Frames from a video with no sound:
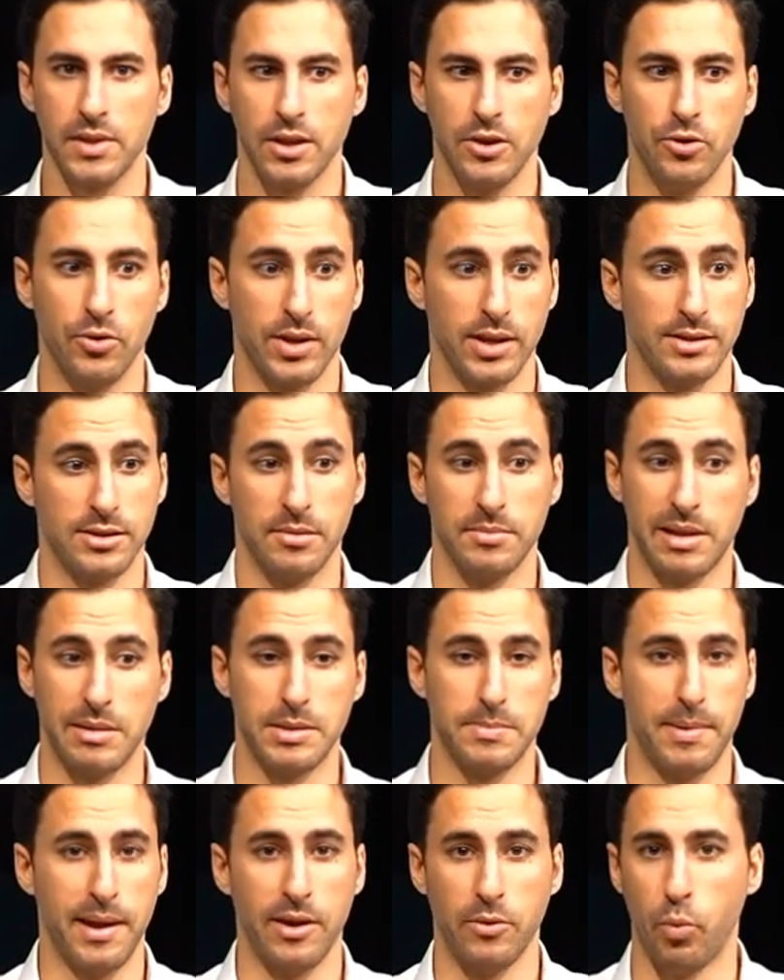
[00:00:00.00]
You can
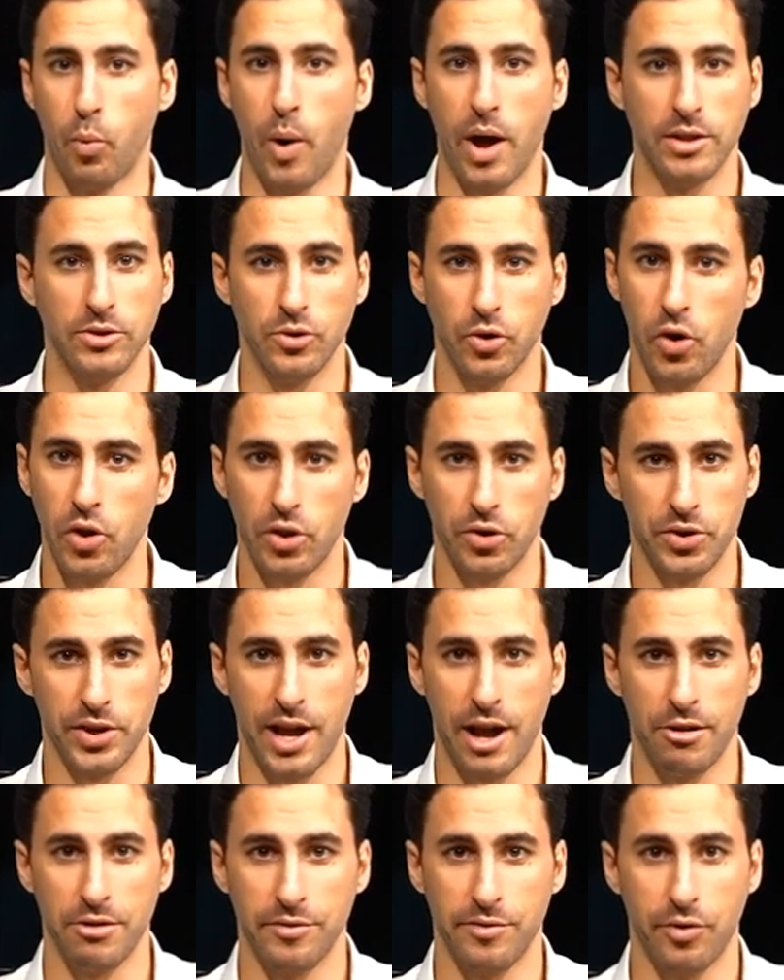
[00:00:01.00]
sometimes pay one dollar
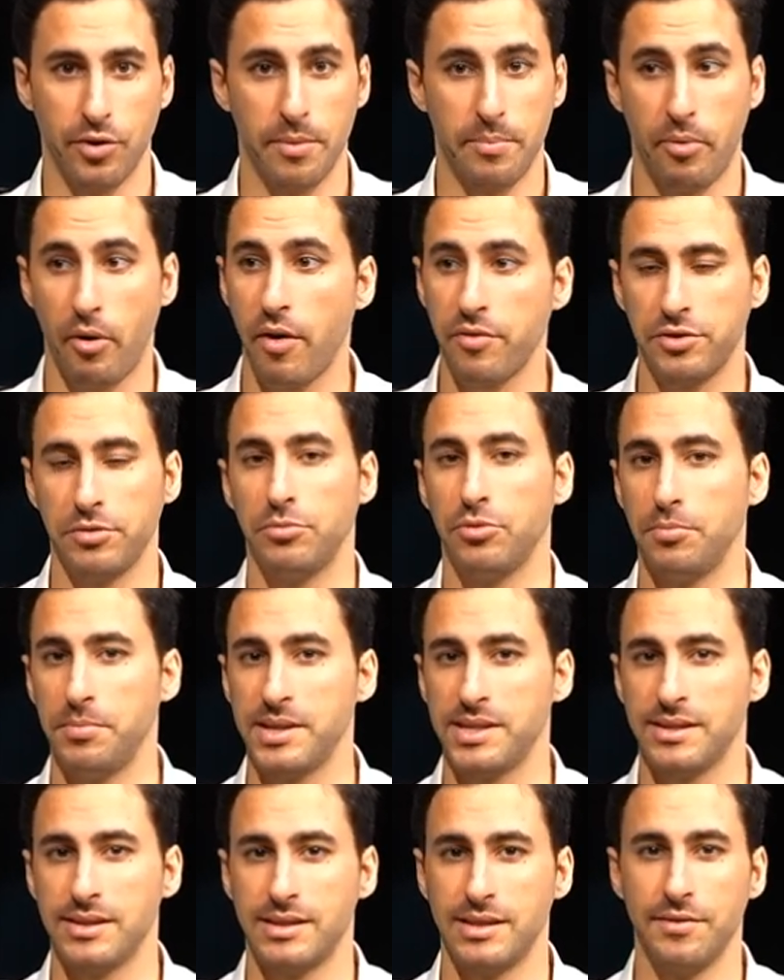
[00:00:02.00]
down for a profitable
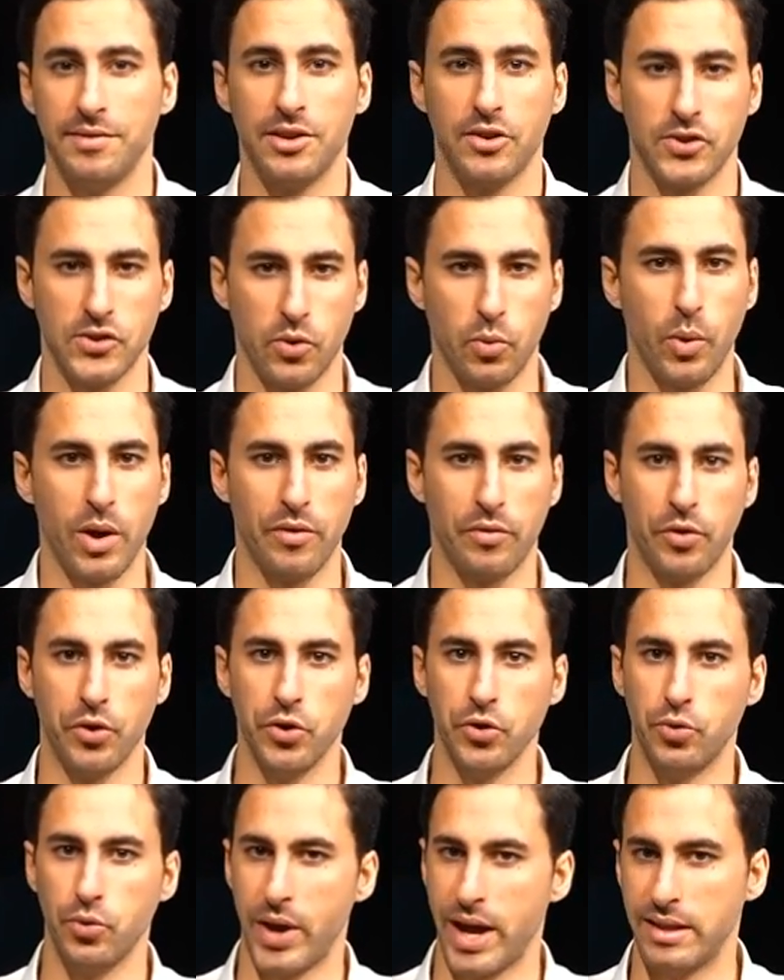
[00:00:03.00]
business if there's a way for
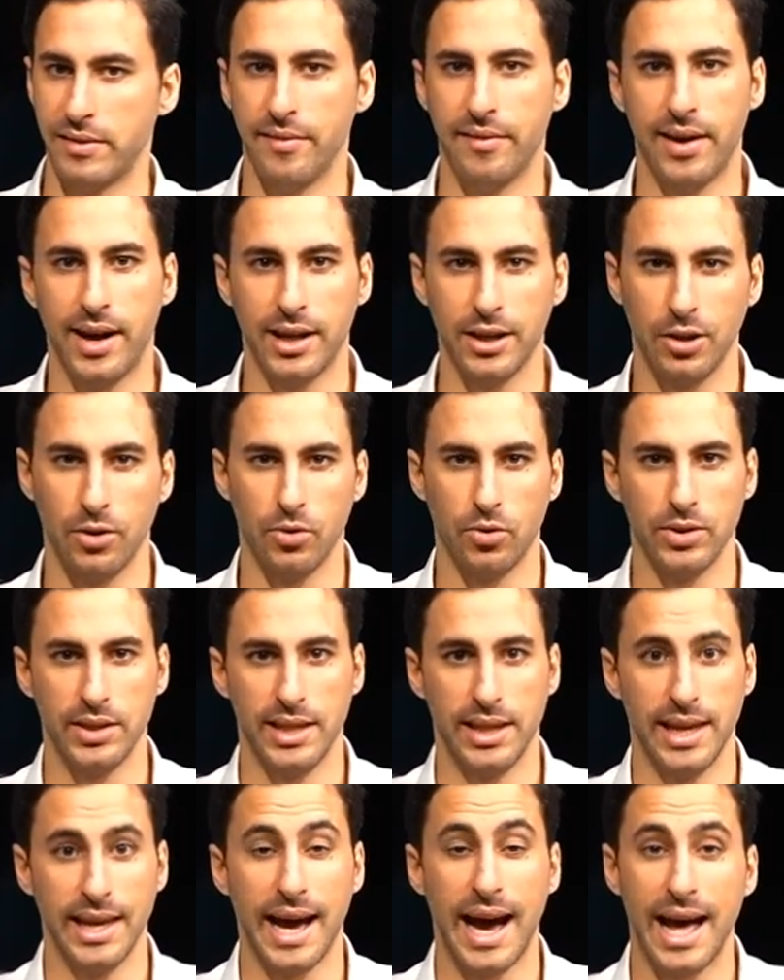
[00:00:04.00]
you to add value on
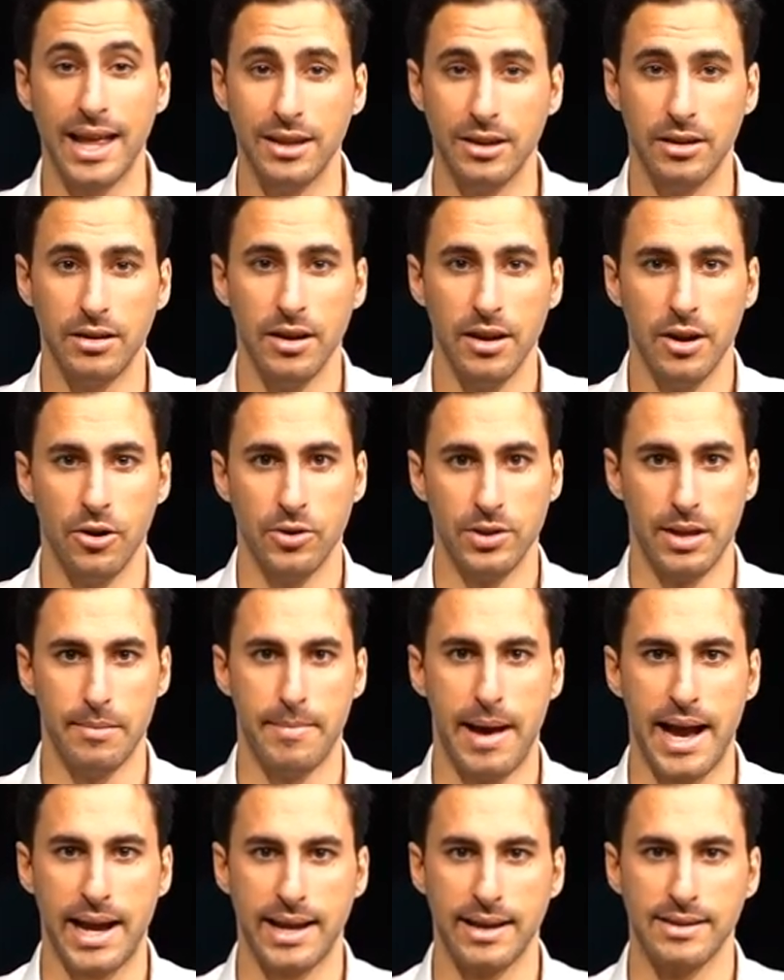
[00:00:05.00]
the other on the
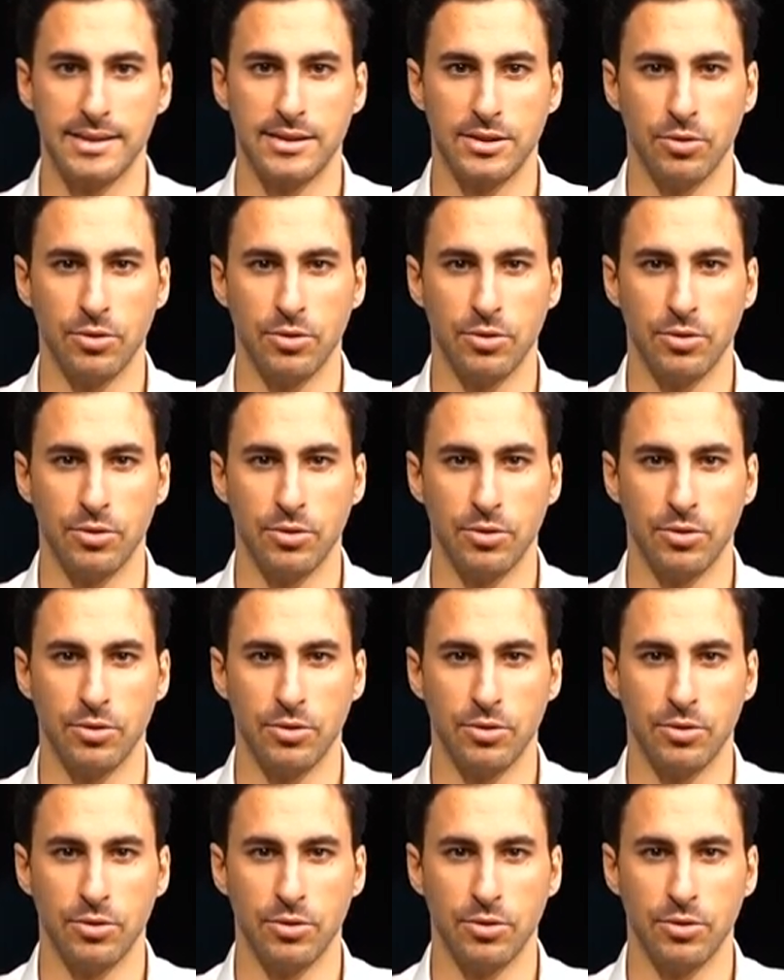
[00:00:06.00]
back end.